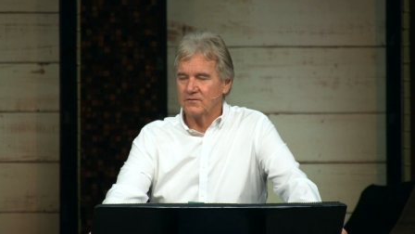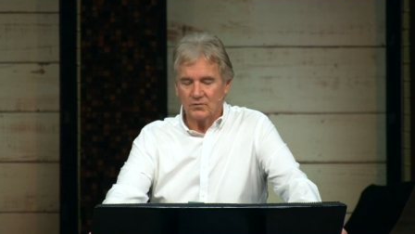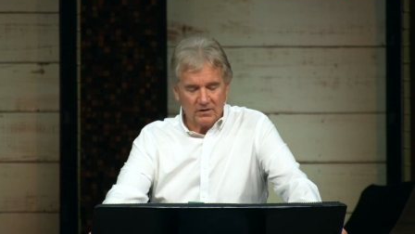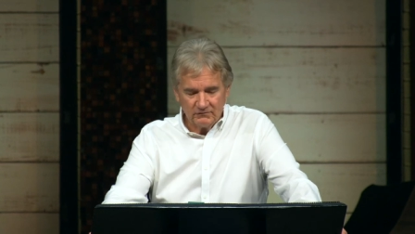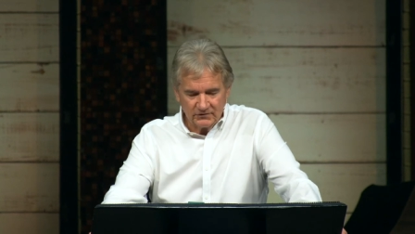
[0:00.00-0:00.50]

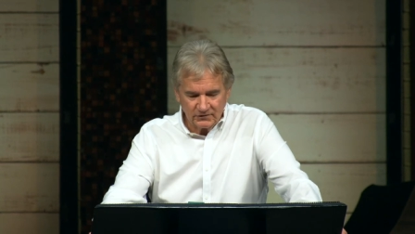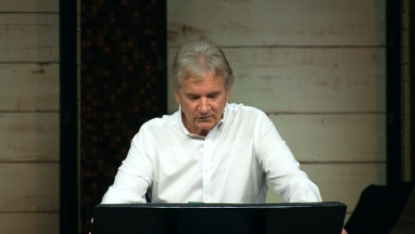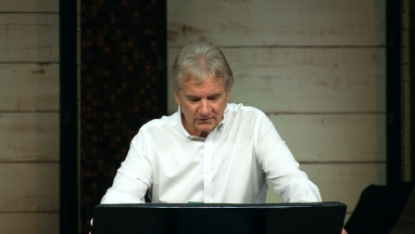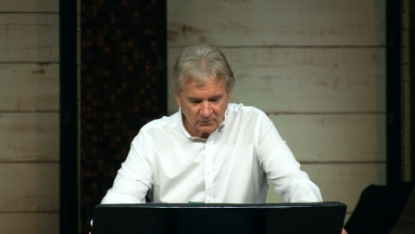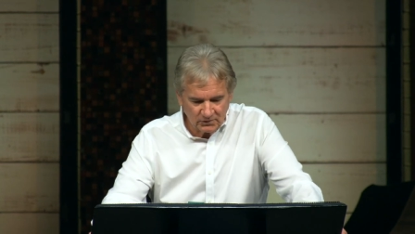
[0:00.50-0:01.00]
So obviously
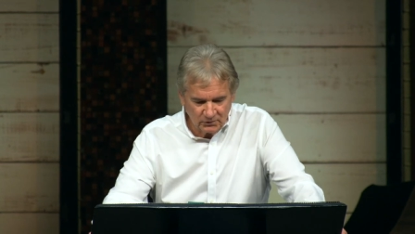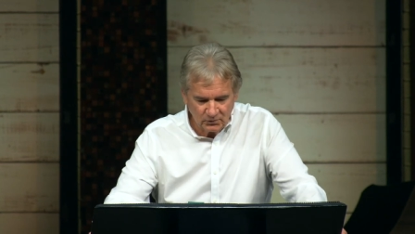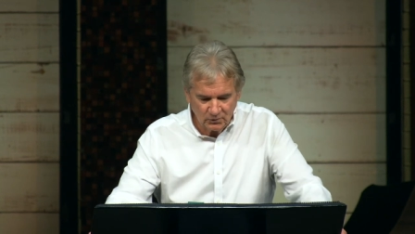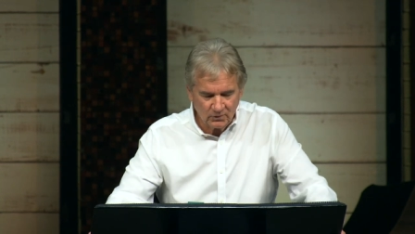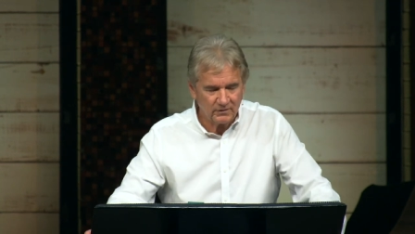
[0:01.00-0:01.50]
you think, well,
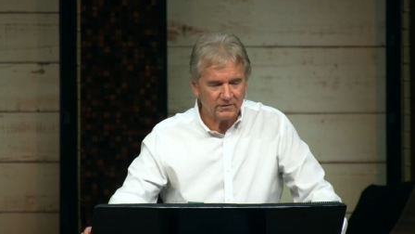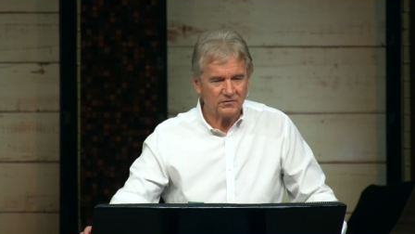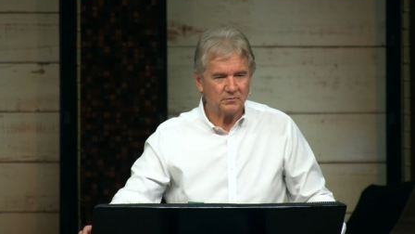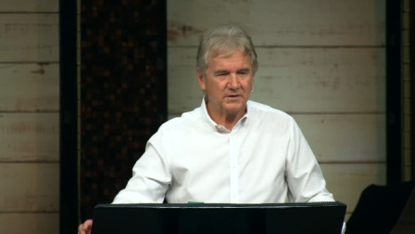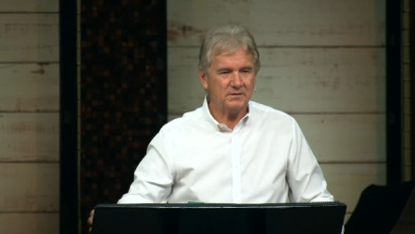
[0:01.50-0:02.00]
who, who are
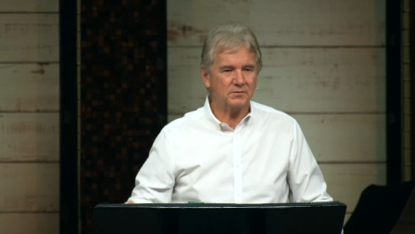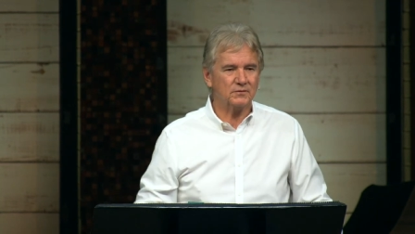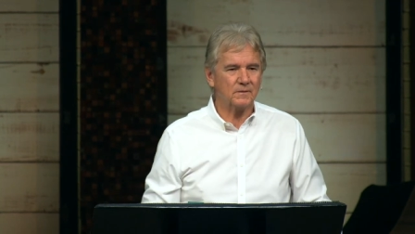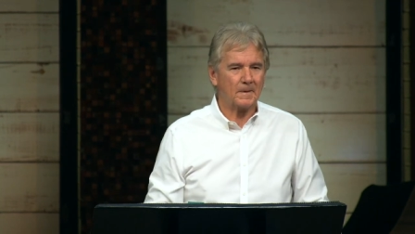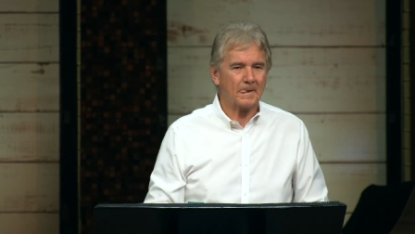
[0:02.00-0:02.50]
these
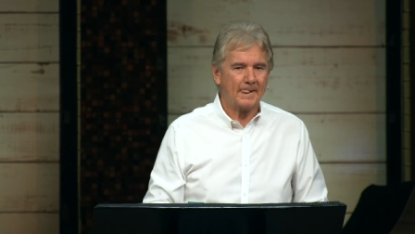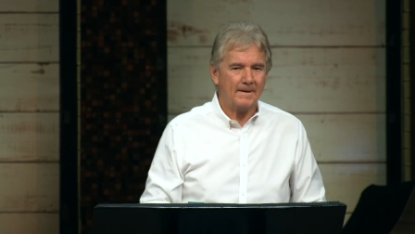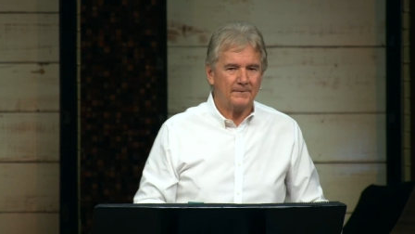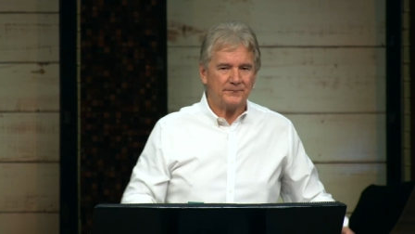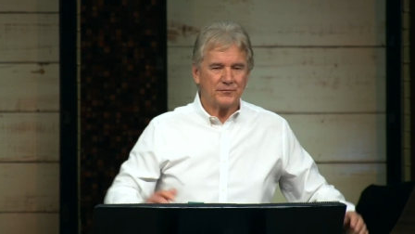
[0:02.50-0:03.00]
people
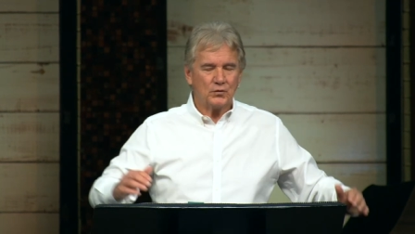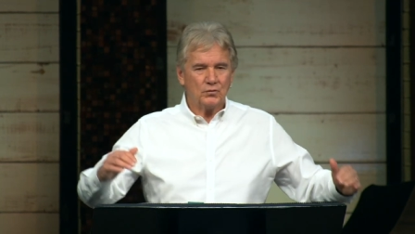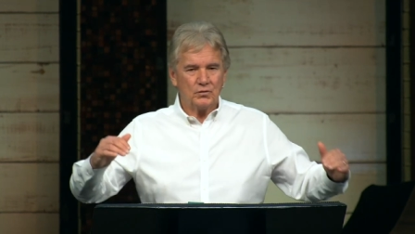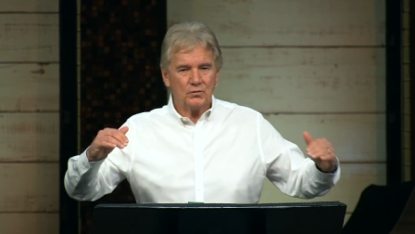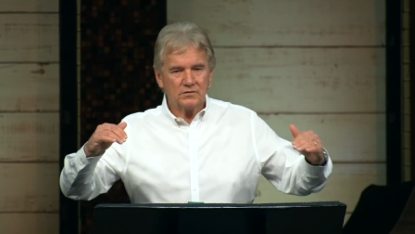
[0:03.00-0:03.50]

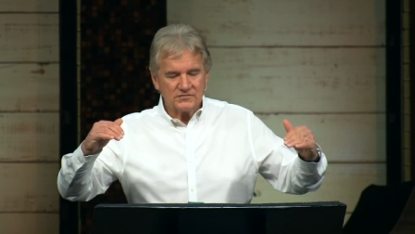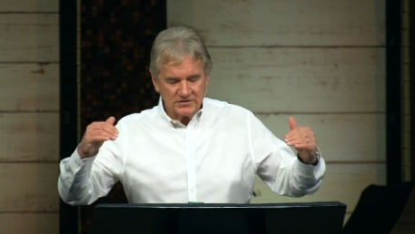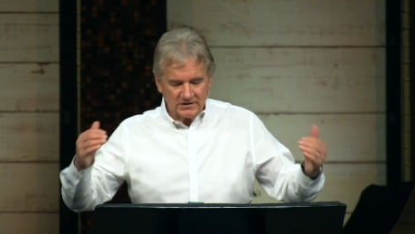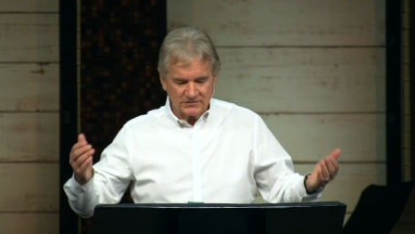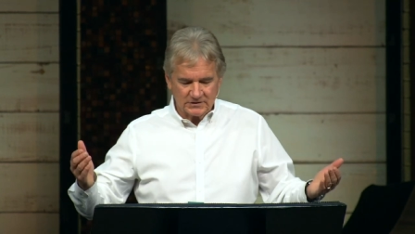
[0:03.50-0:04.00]
who, who are
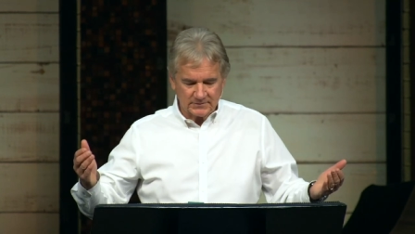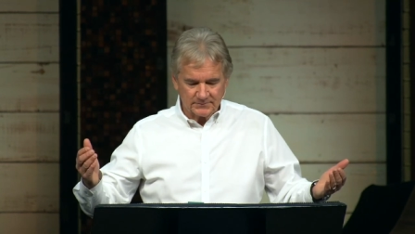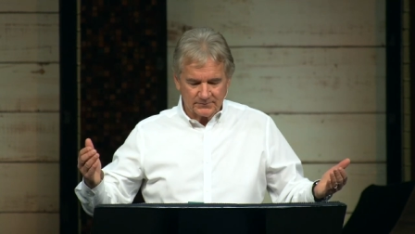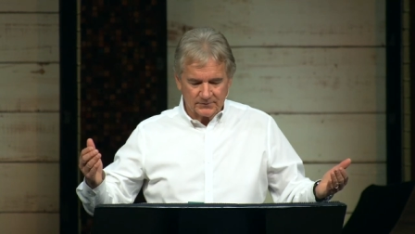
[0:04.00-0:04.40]
judging?